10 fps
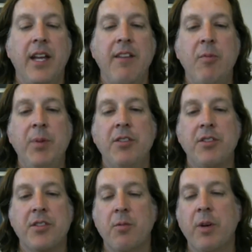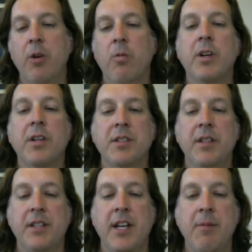And AVB, just the way
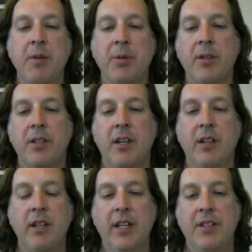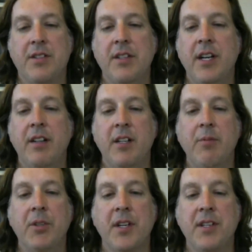it works in the timing protocol,
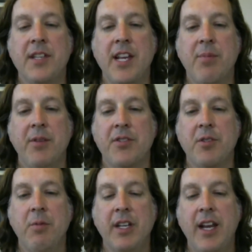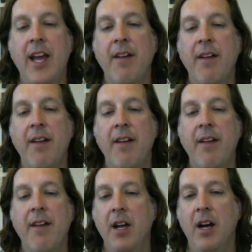it's inherently multi-sample. So we can
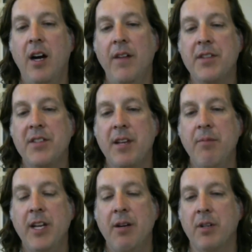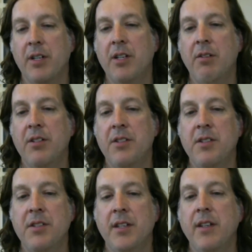have those on the same
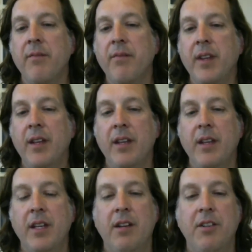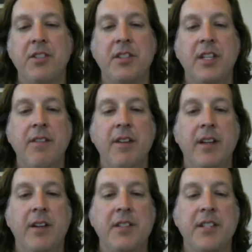network coexisting.
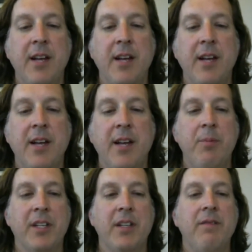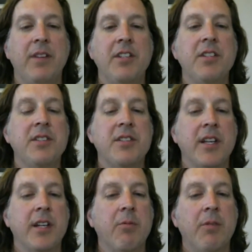Just to give another example, we did the
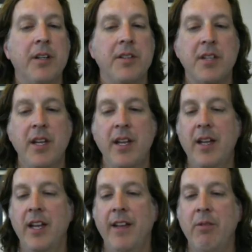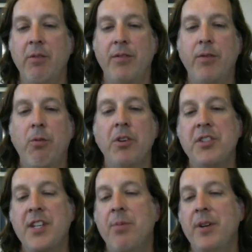convention center once, and there were
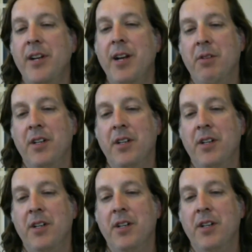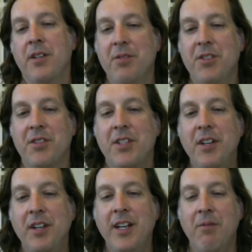4 separate networks.
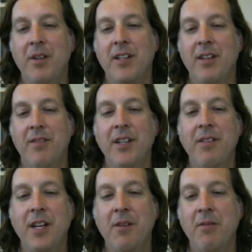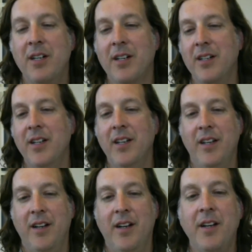There was a security network, a video
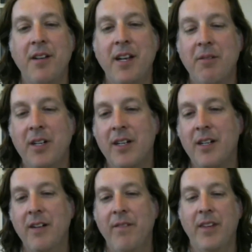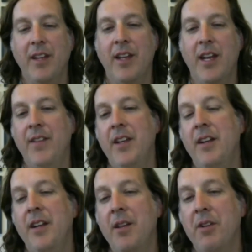network, an audio network,
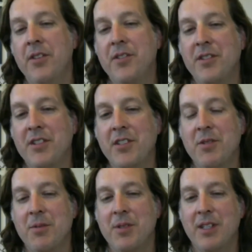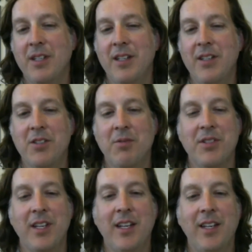and then another one, since this
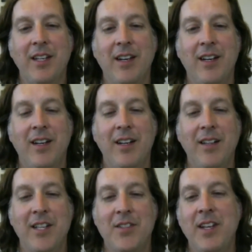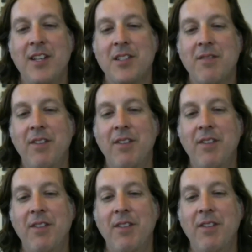was a Las
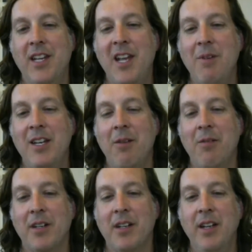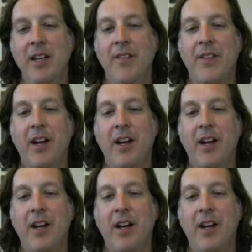Vegas convention center, a gaming network.